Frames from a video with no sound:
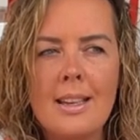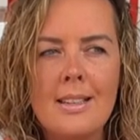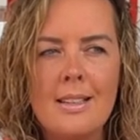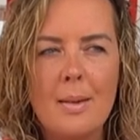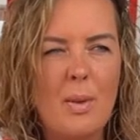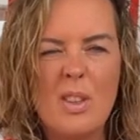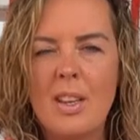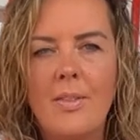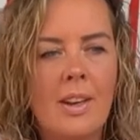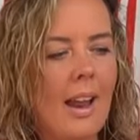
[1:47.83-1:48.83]
is about
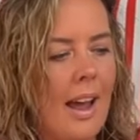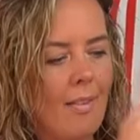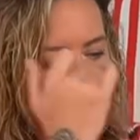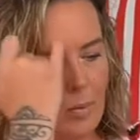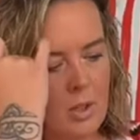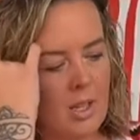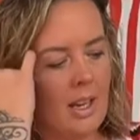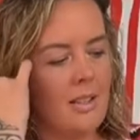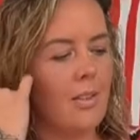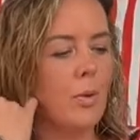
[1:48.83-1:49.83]
7.5 hours, and
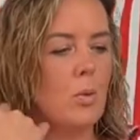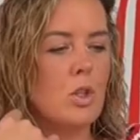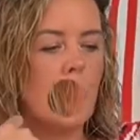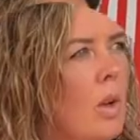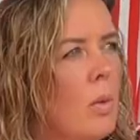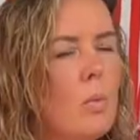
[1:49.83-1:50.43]
that's a full charge.